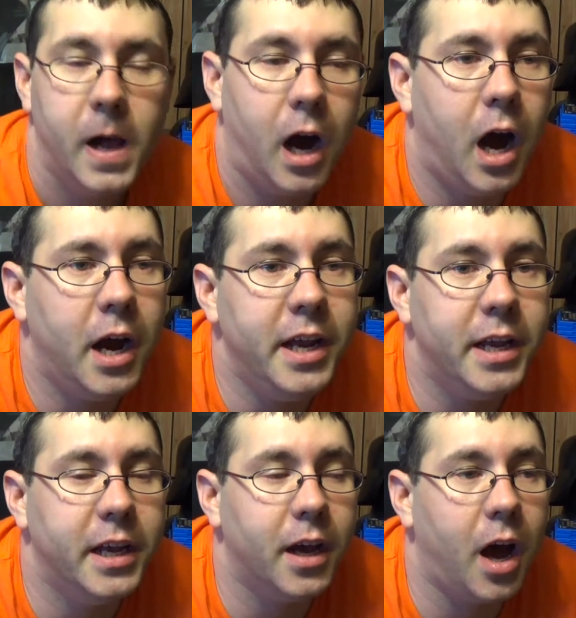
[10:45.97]

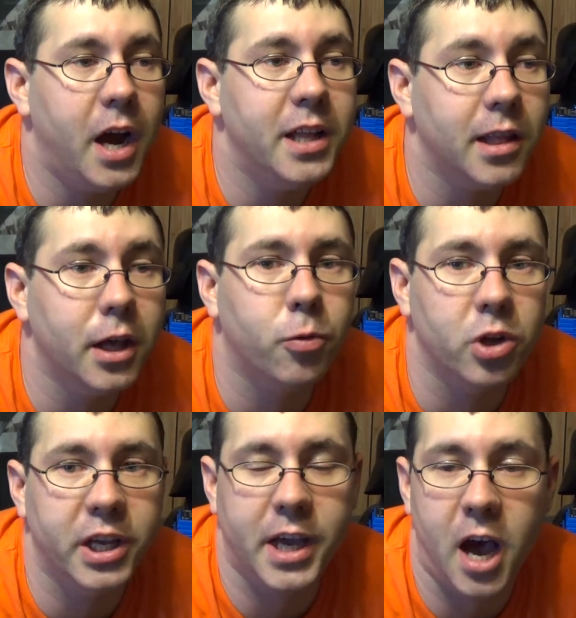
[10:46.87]
I
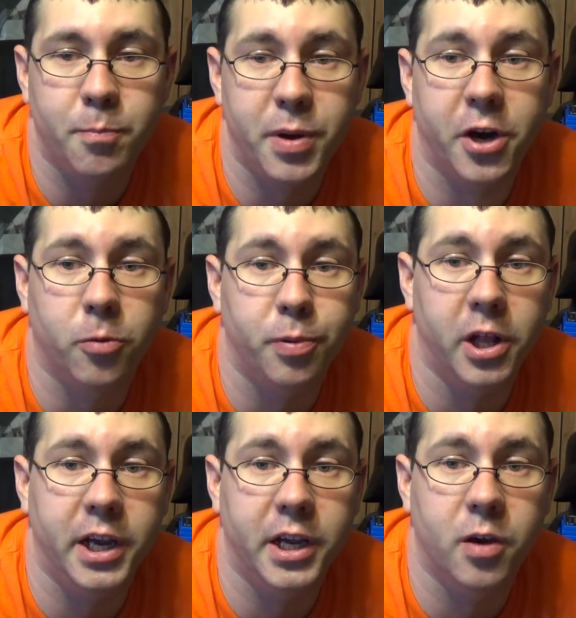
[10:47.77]
literally got better
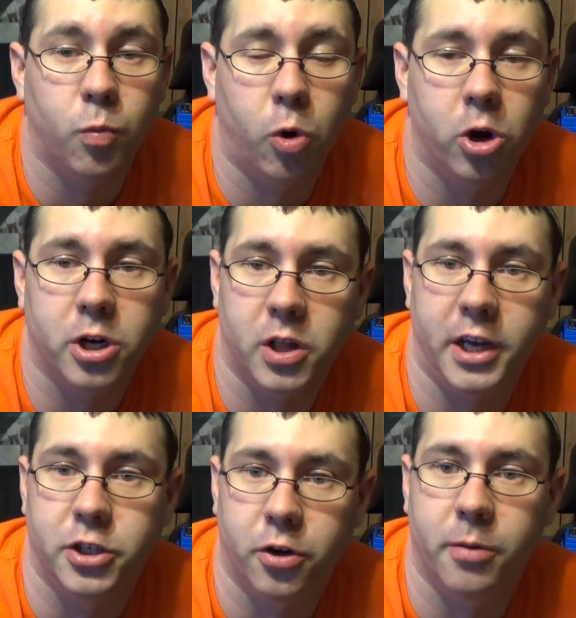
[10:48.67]
playing at work,
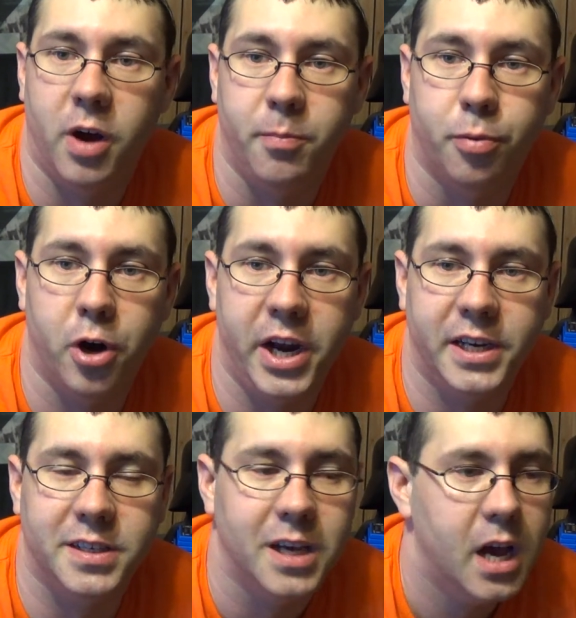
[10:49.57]
like during my
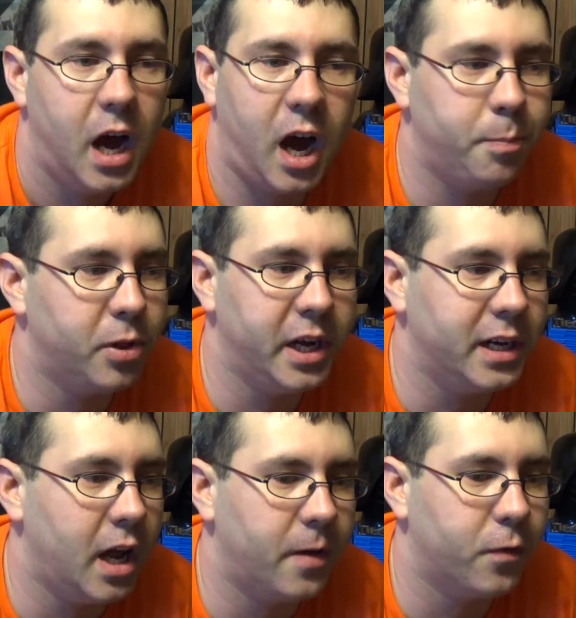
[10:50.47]
breaks. I
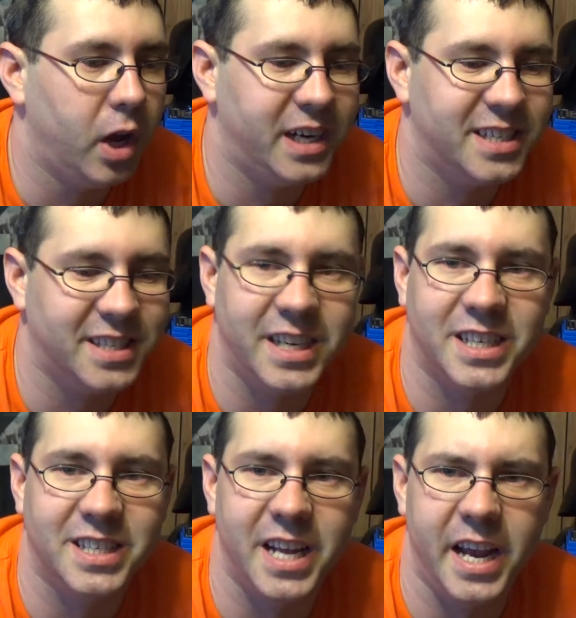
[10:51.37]
played like for like
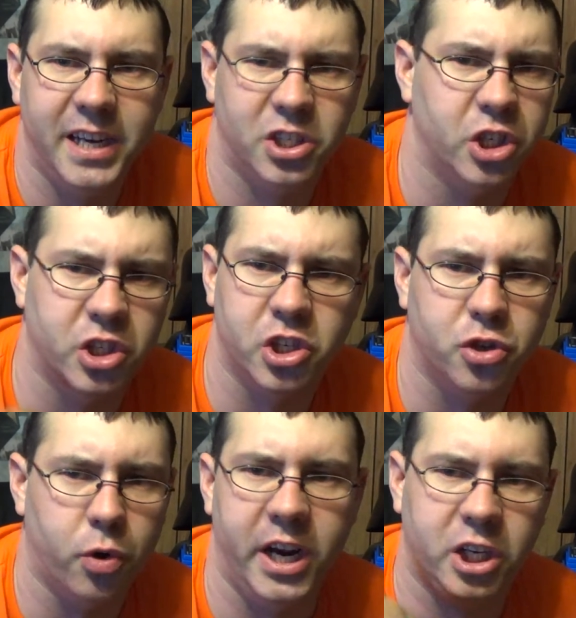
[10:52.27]
6 days just
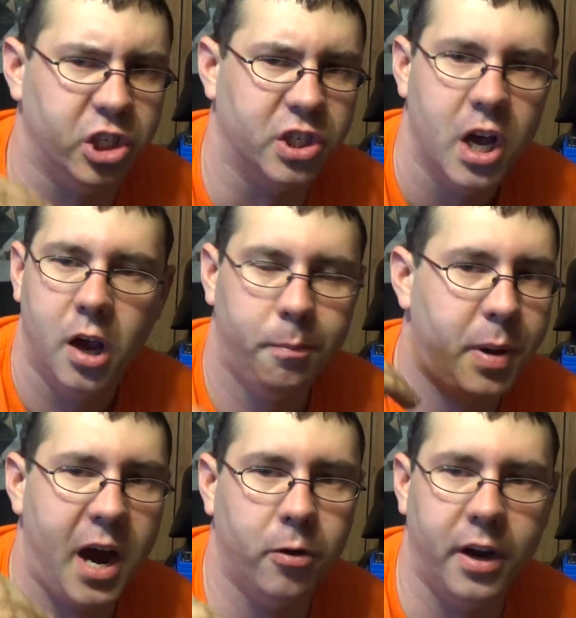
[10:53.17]
straight, just
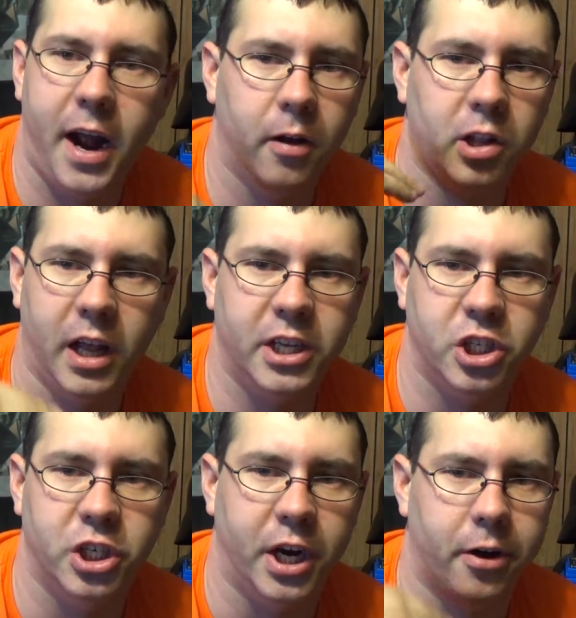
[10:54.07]
pounding out
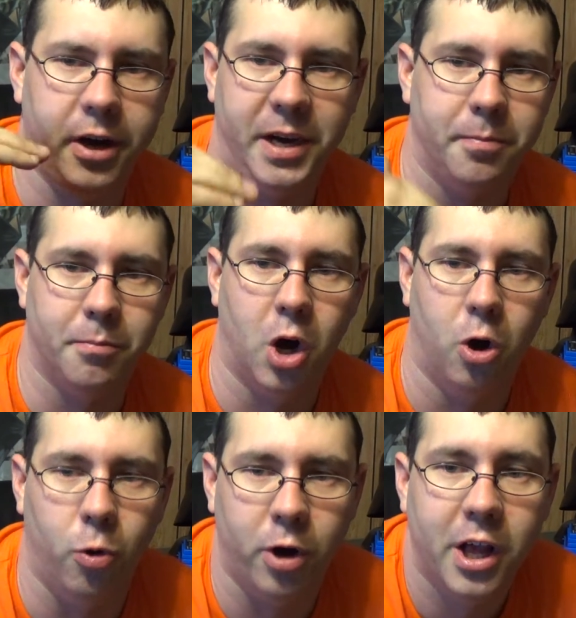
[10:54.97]
Legendary
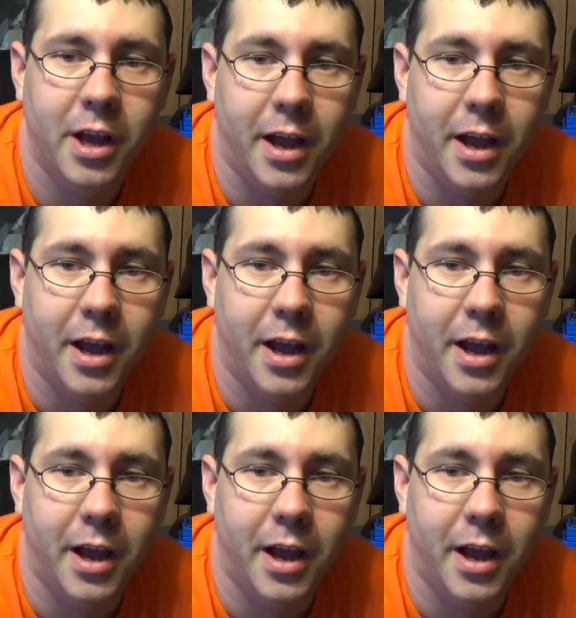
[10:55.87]
mode.